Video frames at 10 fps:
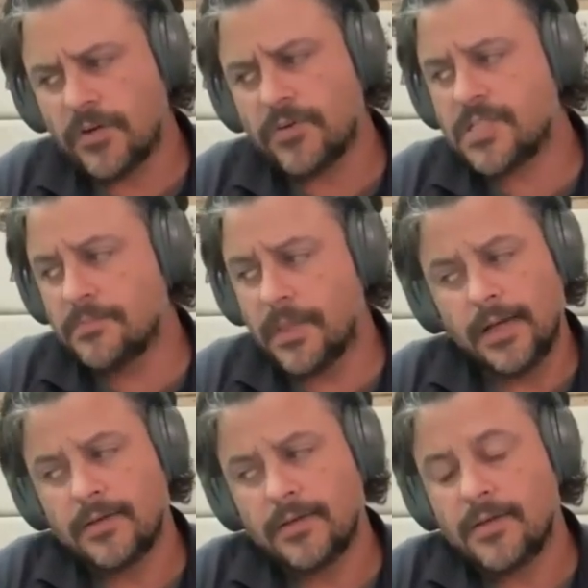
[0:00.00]
very
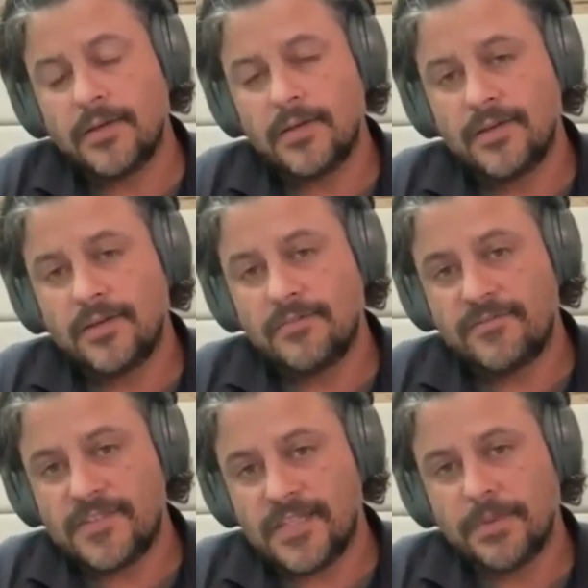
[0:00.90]
similar
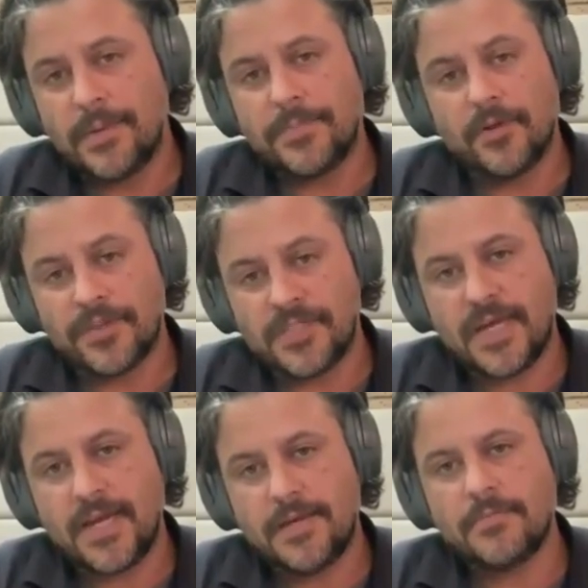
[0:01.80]
but not the
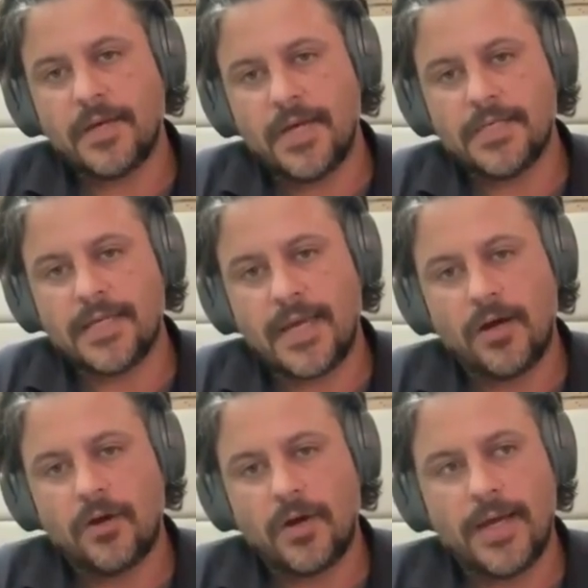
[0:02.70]
same as
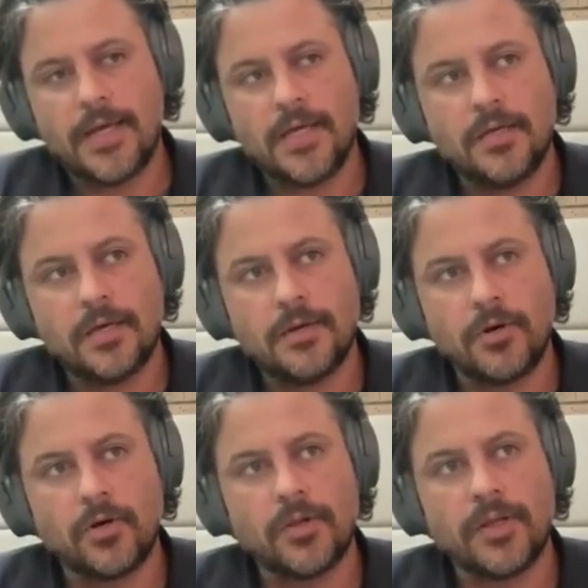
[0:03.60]
how a
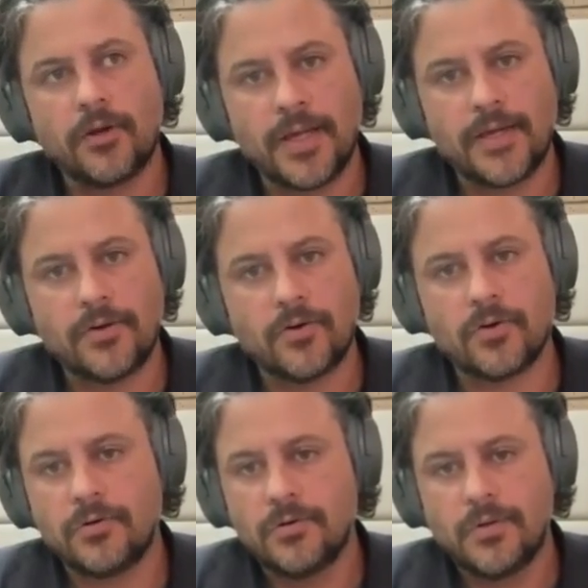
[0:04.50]
model airplane
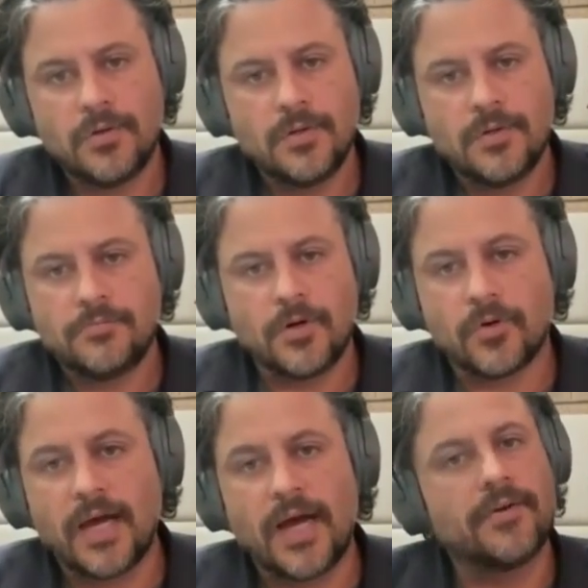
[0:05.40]
or
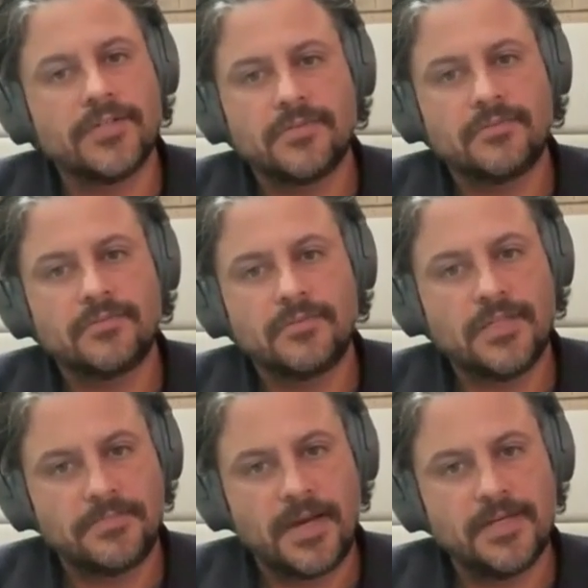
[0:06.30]
model car is
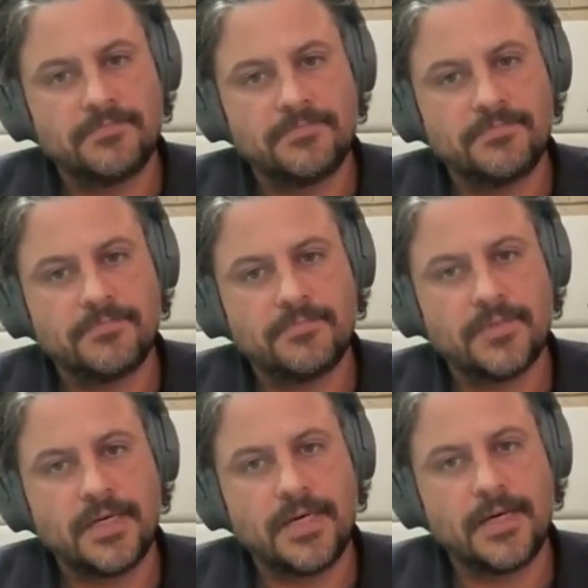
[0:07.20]
made.
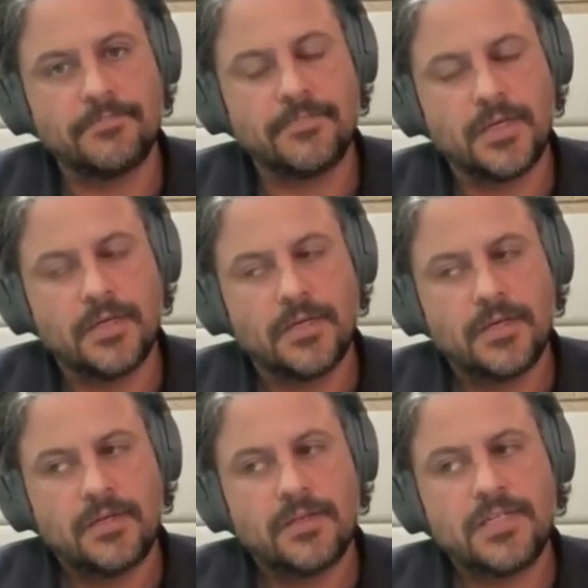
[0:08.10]
Um,
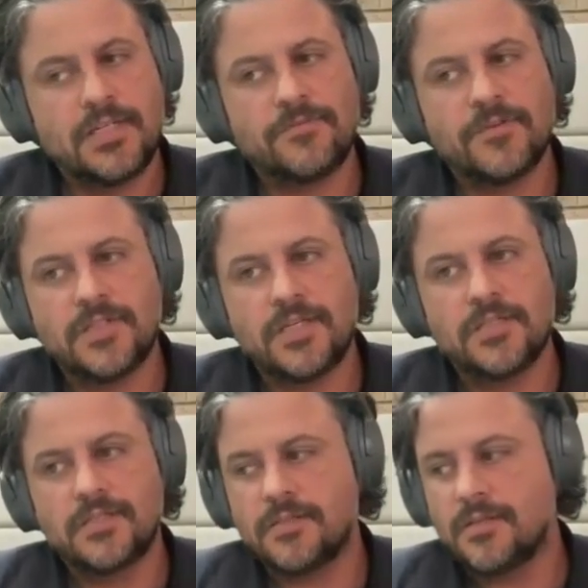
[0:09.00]
the difference
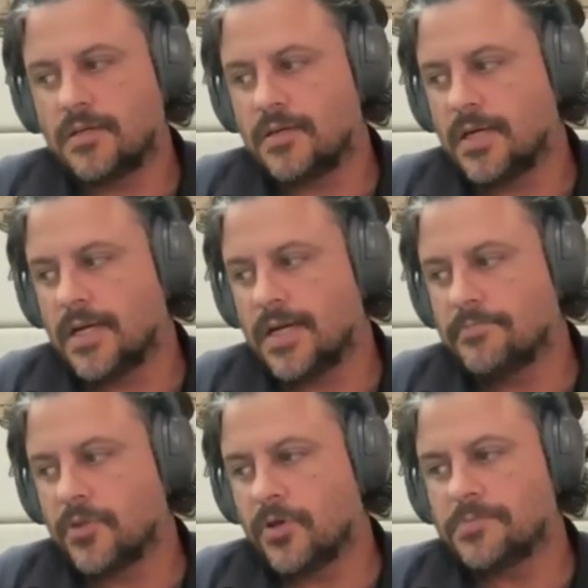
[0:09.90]
is
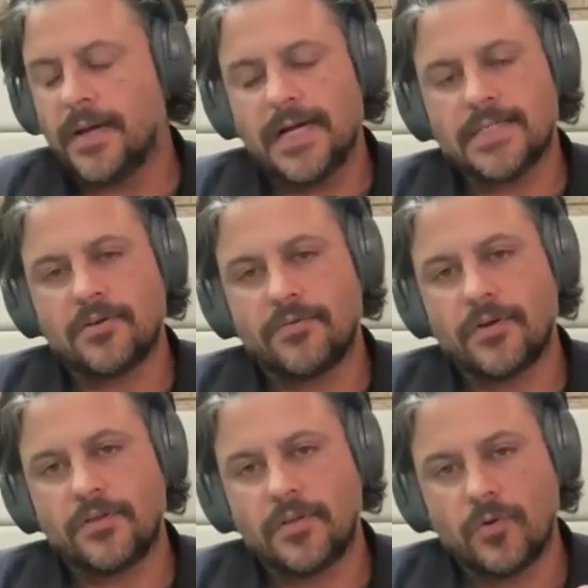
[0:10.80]
those parts have got
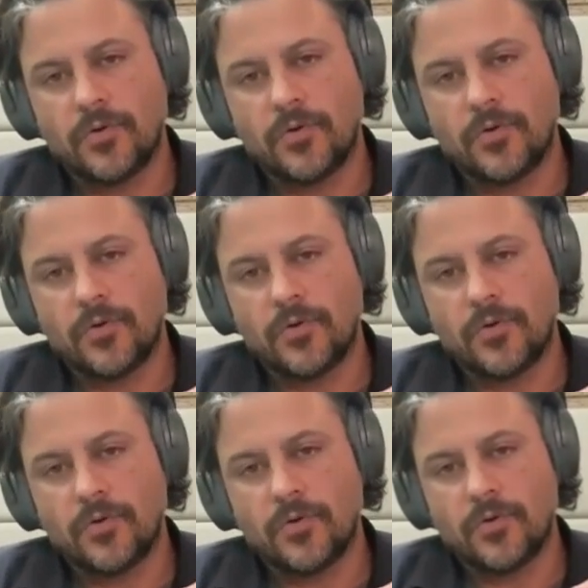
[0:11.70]
very thin wall
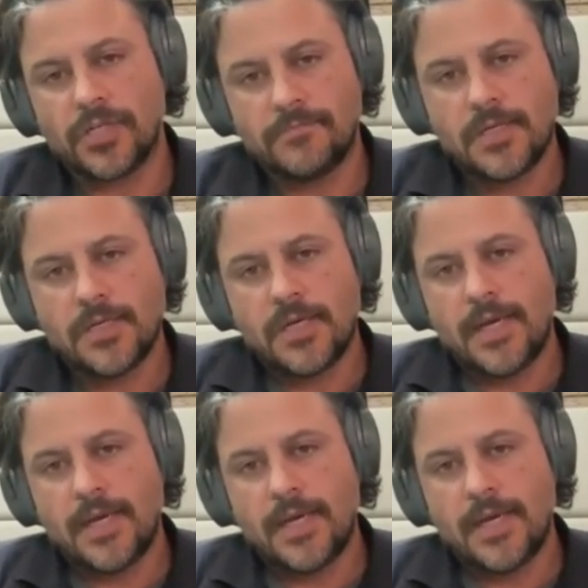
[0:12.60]
sections.